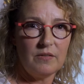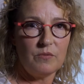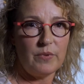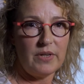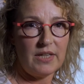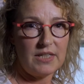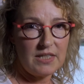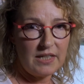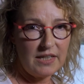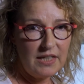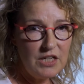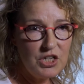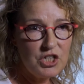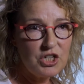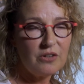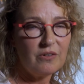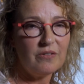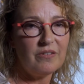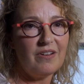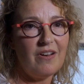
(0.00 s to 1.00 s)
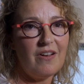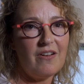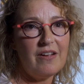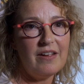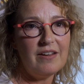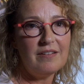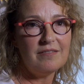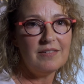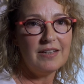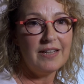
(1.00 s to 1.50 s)
We teach
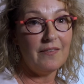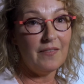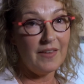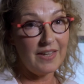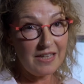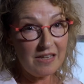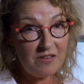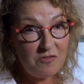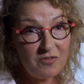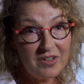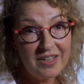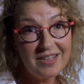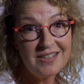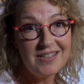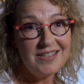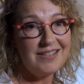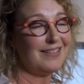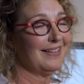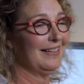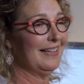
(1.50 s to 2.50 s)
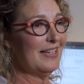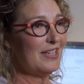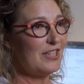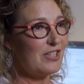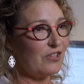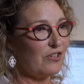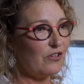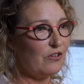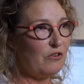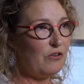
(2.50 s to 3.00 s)
online in the evenings,
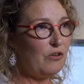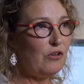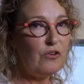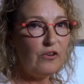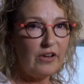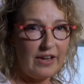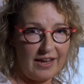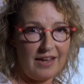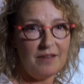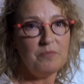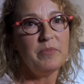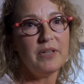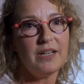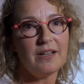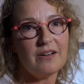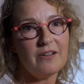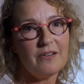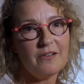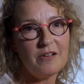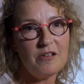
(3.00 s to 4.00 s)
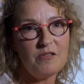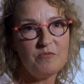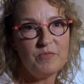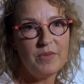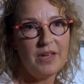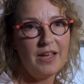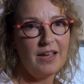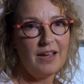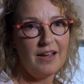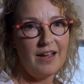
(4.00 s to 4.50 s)
so you can be at home
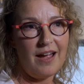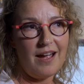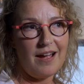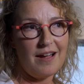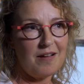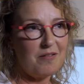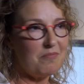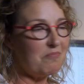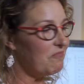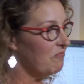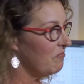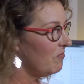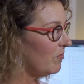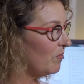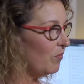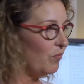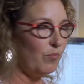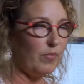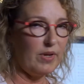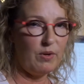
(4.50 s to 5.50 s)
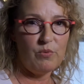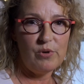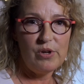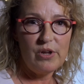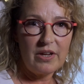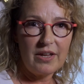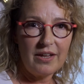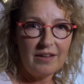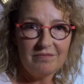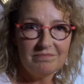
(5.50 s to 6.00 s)
um, be
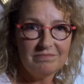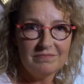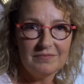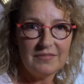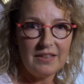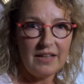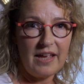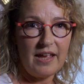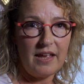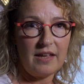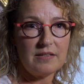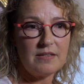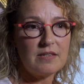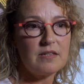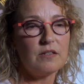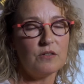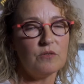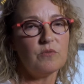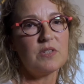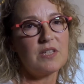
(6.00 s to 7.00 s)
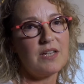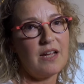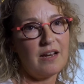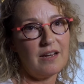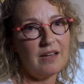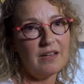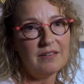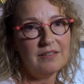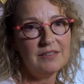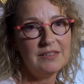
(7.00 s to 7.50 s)
working and still
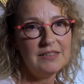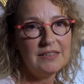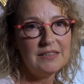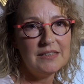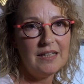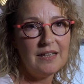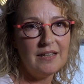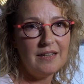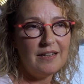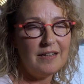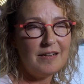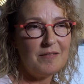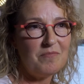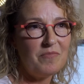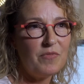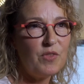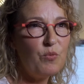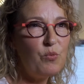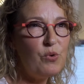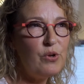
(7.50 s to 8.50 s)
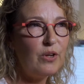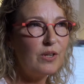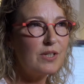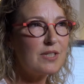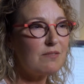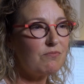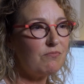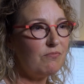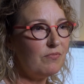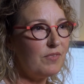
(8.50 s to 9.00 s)
study. Um, the
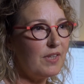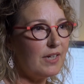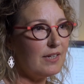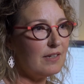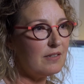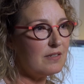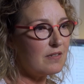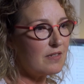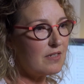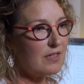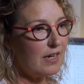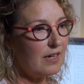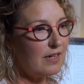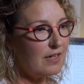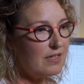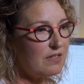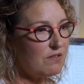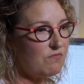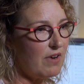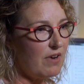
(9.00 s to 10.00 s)
works, the study is